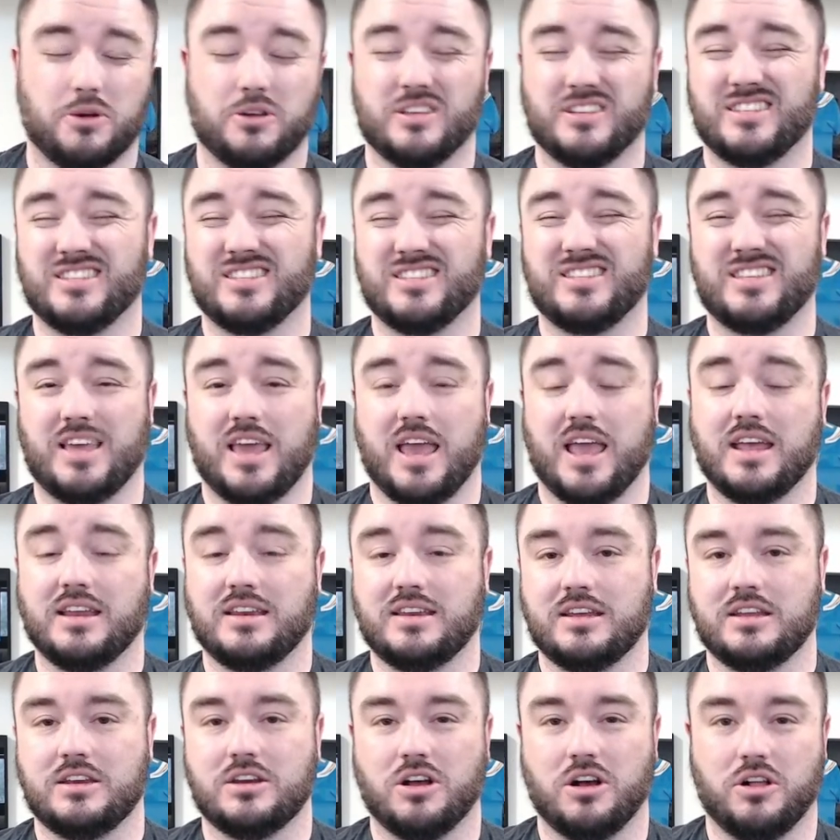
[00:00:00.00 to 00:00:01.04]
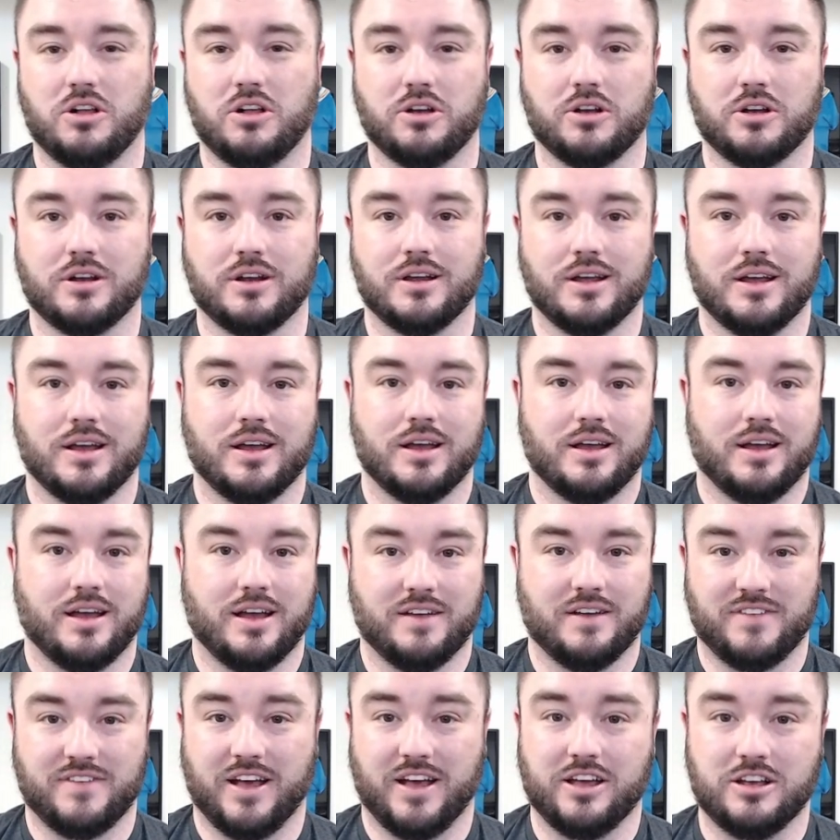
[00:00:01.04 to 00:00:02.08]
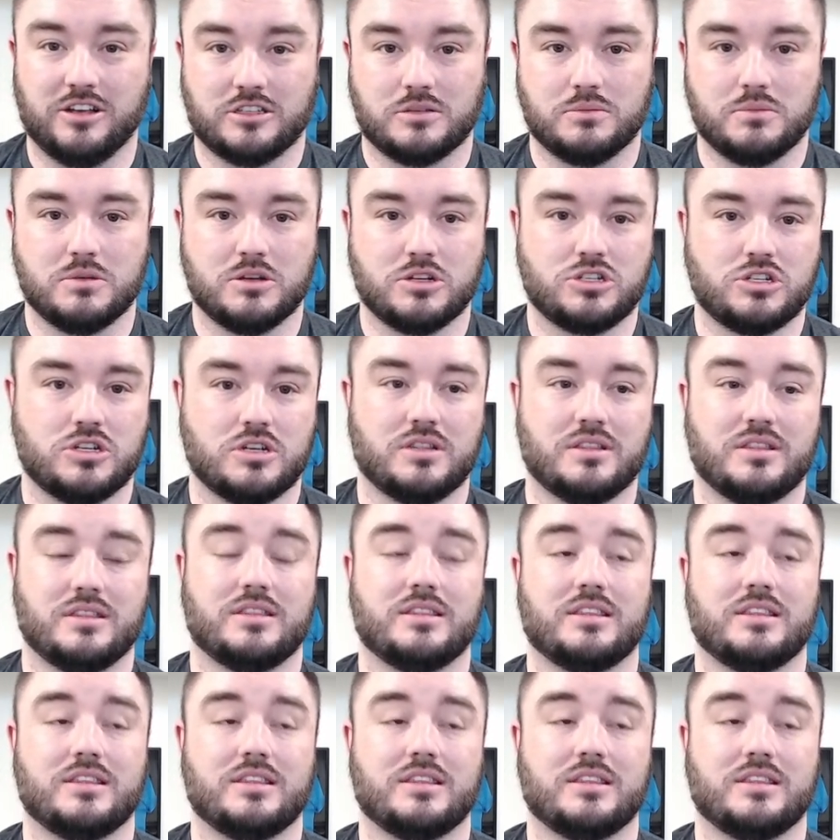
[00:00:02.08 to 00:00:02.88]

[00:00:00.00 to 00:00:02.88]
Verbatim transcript: This is the $18 value submission.